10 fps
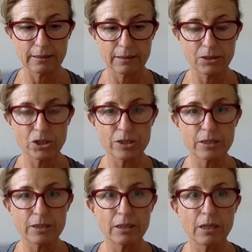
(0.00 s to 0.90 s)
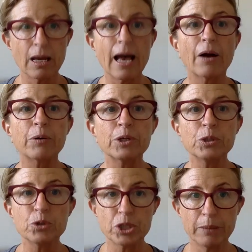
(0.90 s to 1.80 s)
Just how are
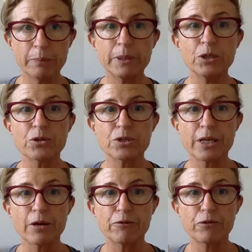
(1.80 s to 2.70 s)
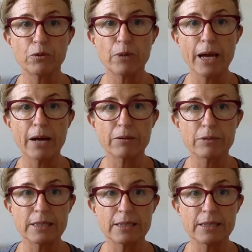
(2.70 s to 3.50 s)
you shaping yourself around